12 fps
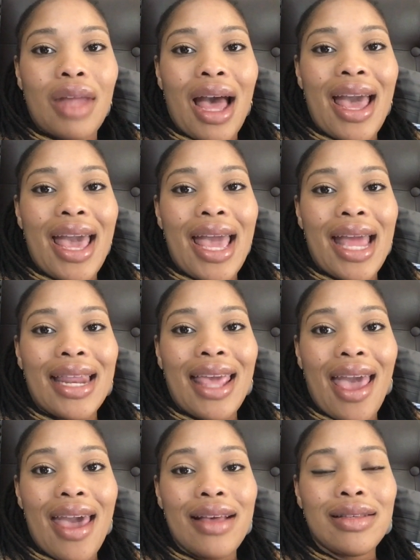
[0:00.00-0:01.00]
I had
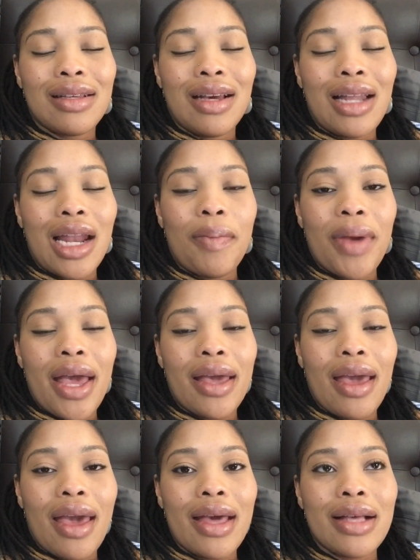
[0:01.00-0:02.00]
gas, a lot of bad
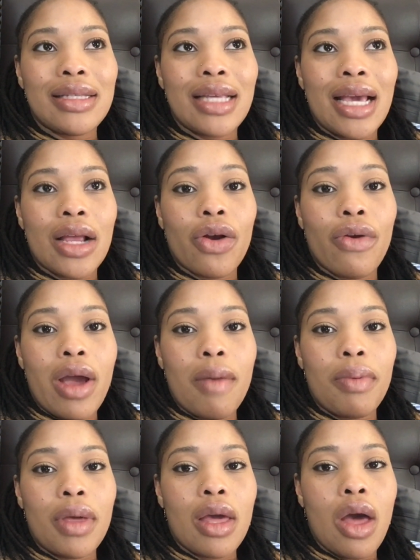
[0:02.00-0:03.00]
gas, and
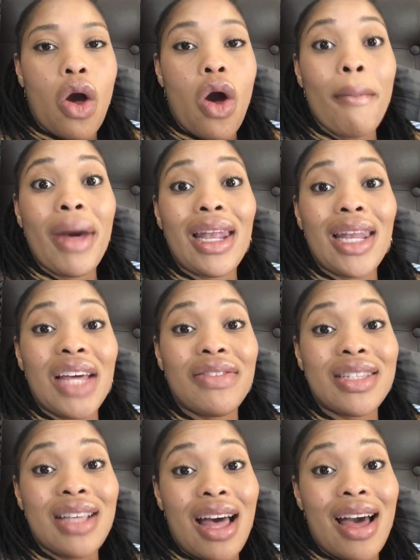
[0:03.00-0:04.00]
cramping on my
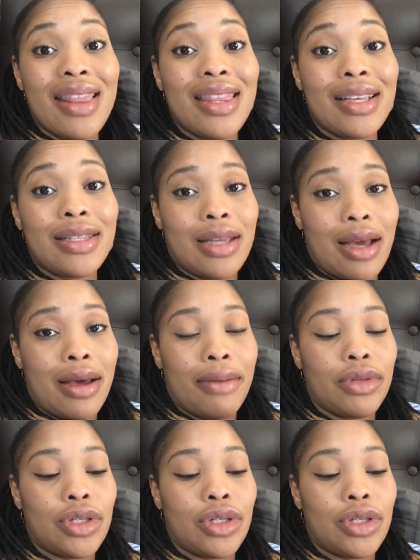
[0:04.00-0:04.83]
left side this time.